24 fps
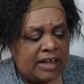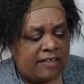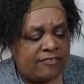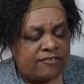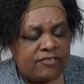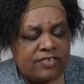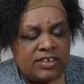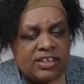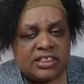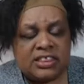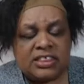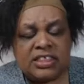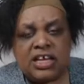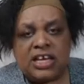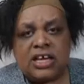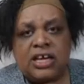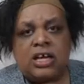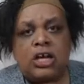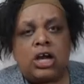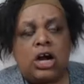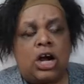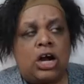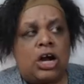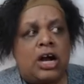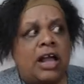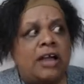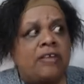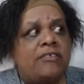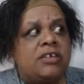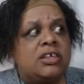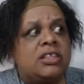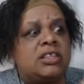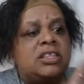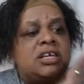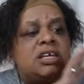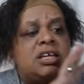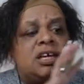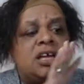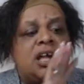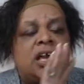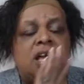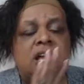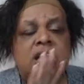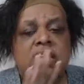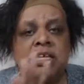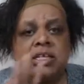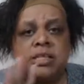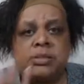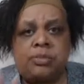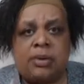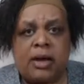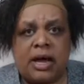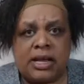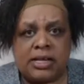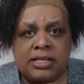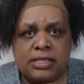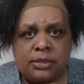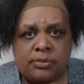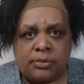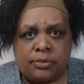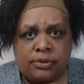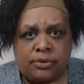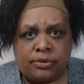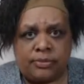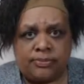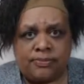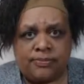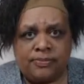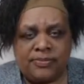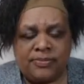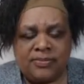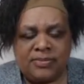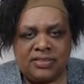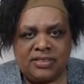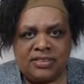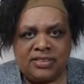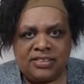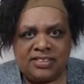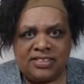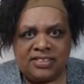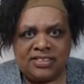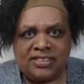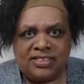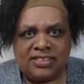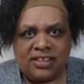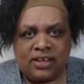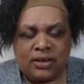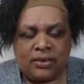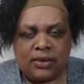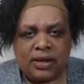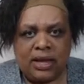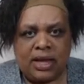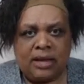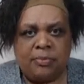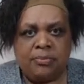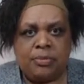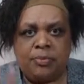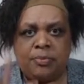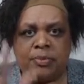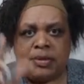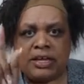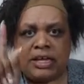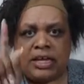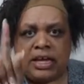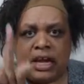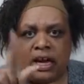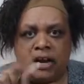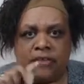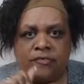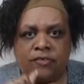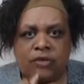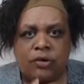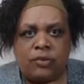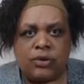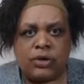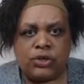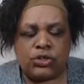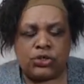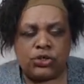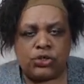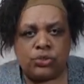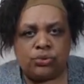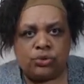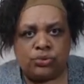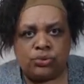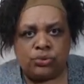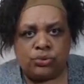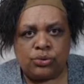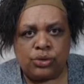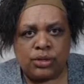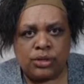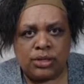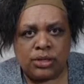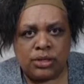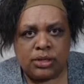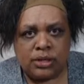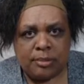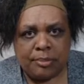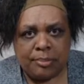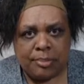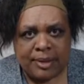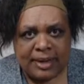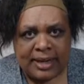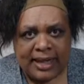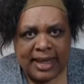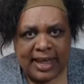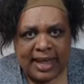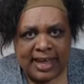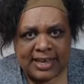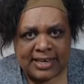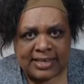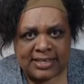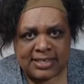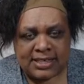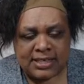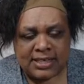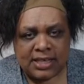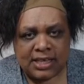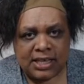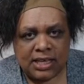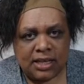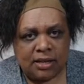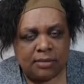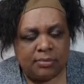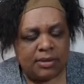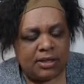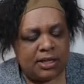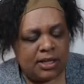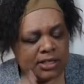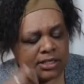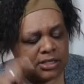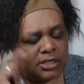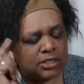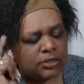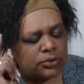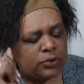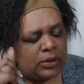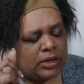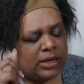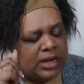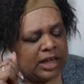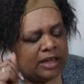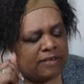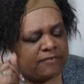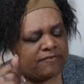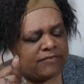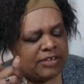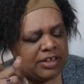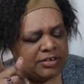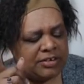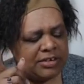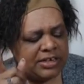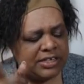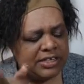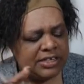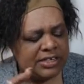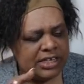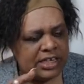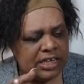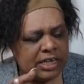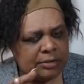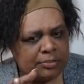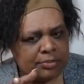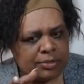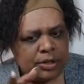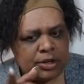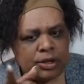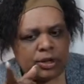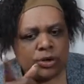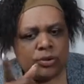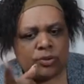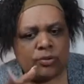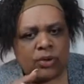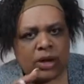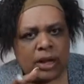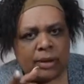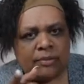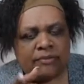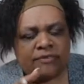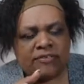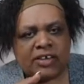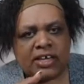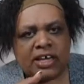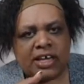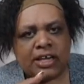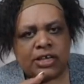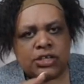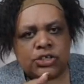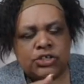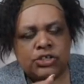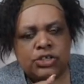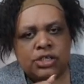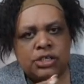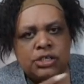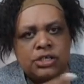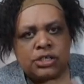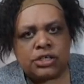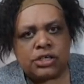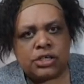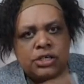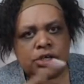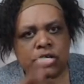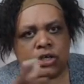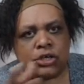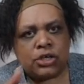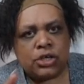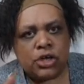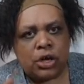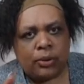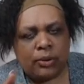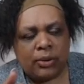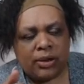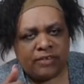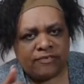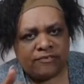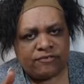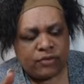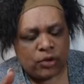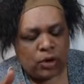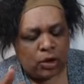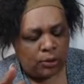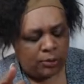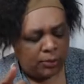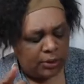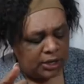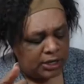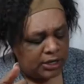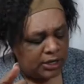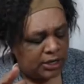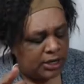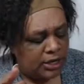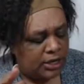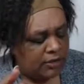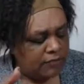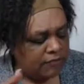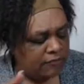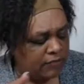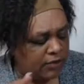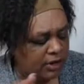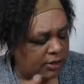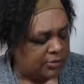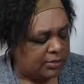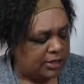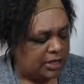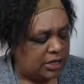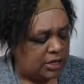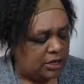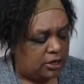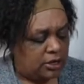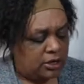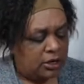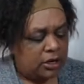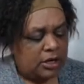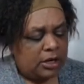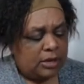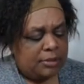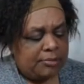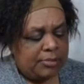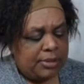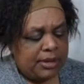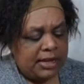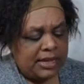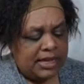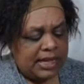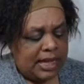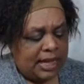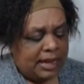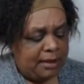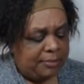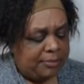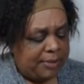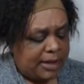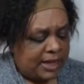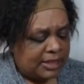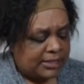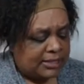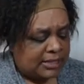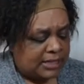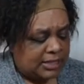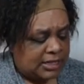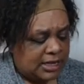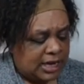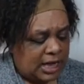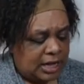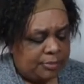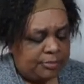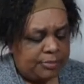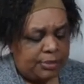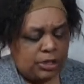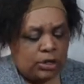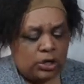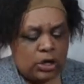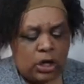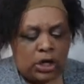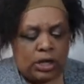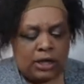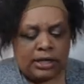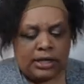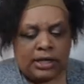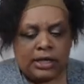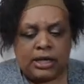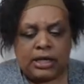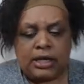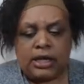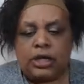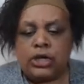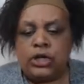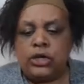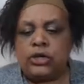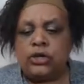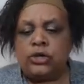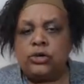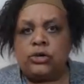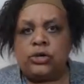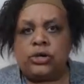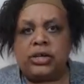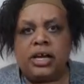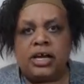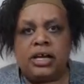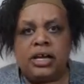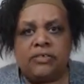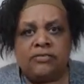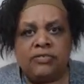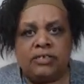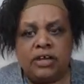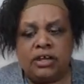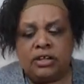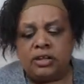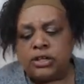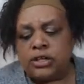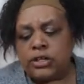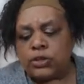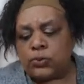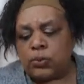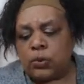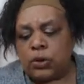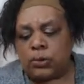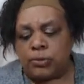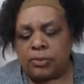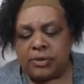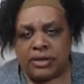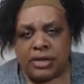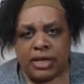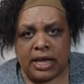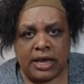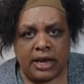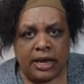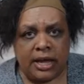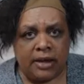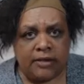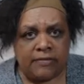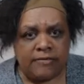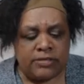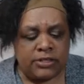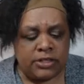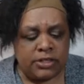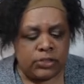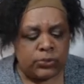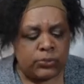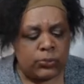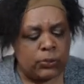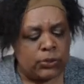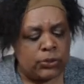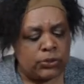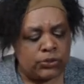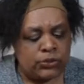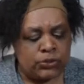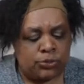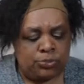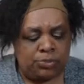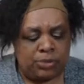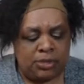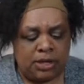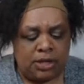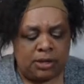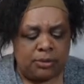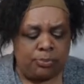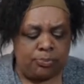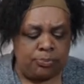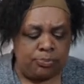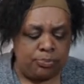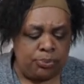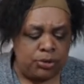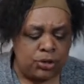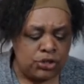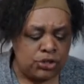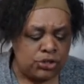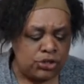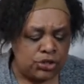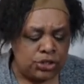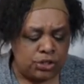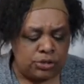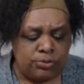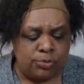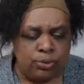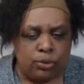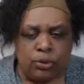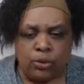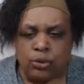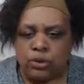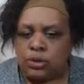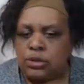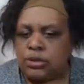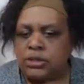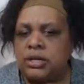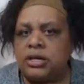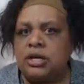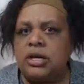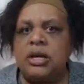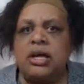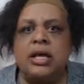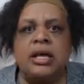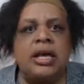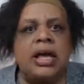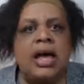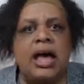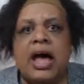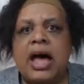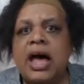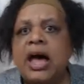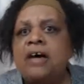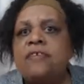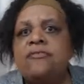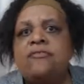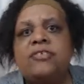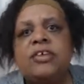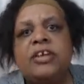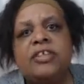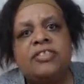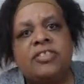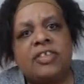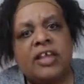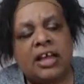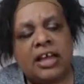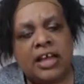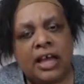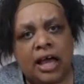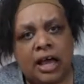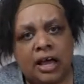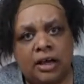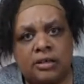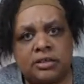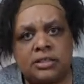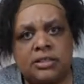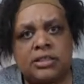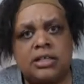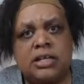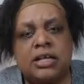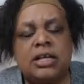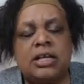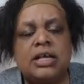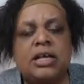Everything card, everything is possible. Okay, but be careful what you plant because it's going to have very deep ramifications going forward from here. But again, back to the not belonging. You're kind of in this world, but not of this world. You're being pushed and pulled and everything else.